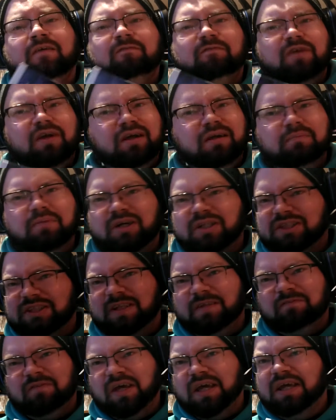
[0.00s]
Very much
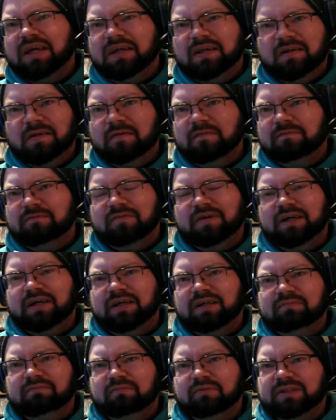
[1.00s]
in the vein of,
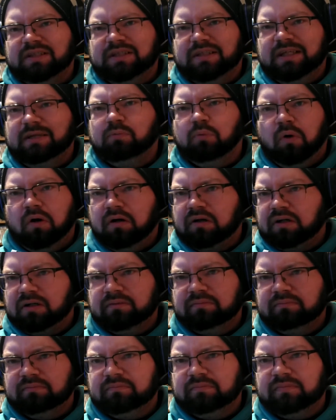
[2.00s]
was it Deep Water?
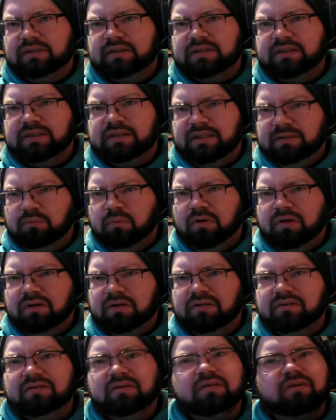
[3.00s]
Is it Deep
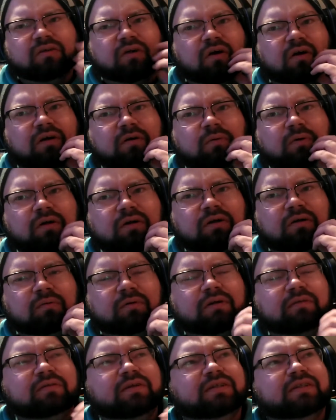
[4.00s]
Water or Dark Water or
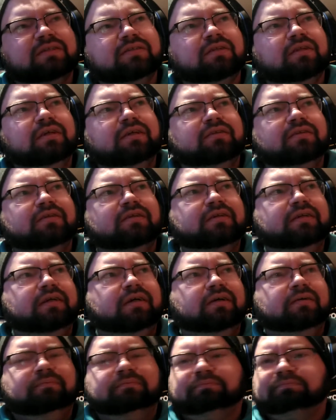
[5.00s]
whatever it is? The
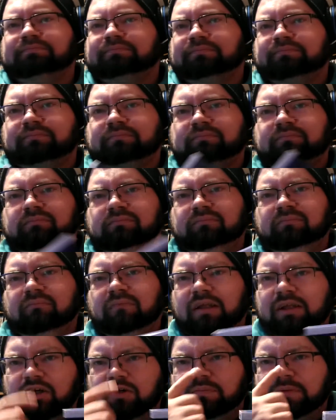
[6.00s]

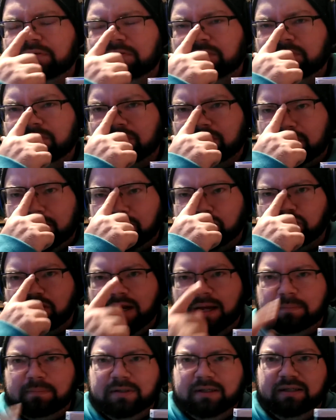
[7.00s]
old movie where they're like
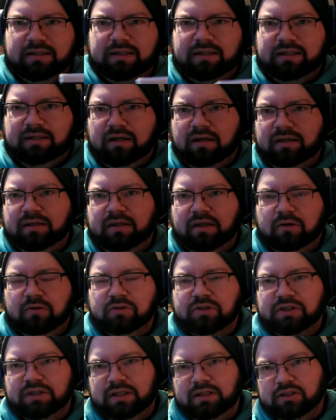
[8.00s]
trapped in the
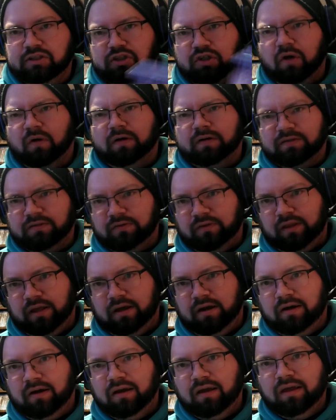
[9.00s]
ocean and the sharks are
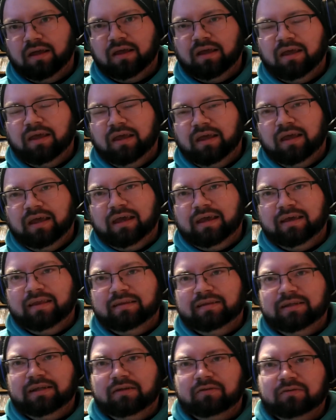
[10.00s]
there,
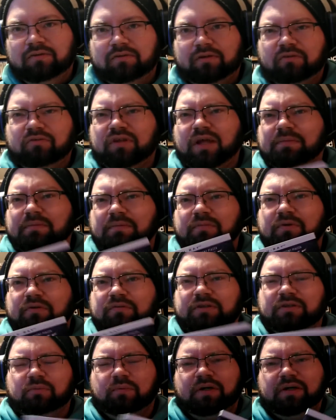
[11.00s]
and those type of
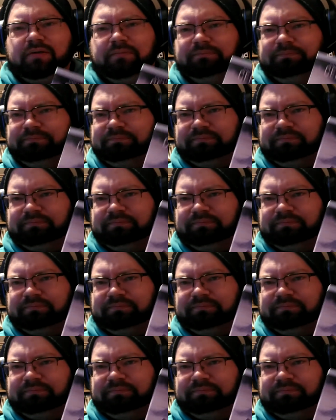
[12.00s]
movies where